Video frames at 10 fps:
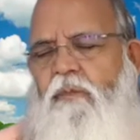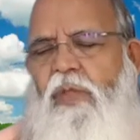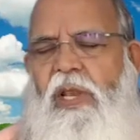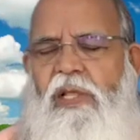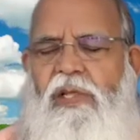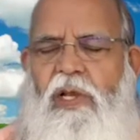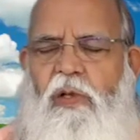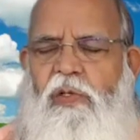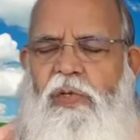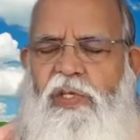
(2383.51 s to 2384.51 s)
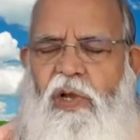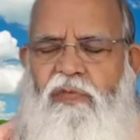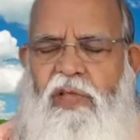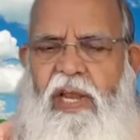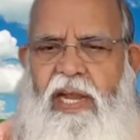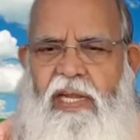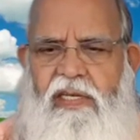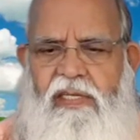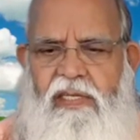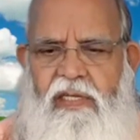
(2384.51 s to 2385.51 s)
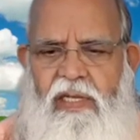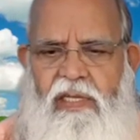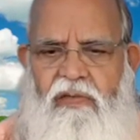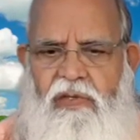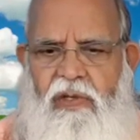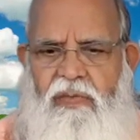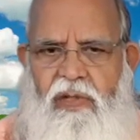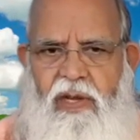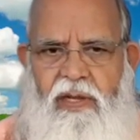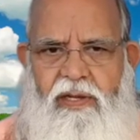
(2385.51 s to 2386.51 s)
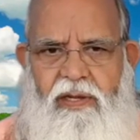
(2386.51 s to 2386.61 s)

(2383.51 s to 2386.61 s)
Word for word: Then I said, Now switch off the lights. He switched off the light.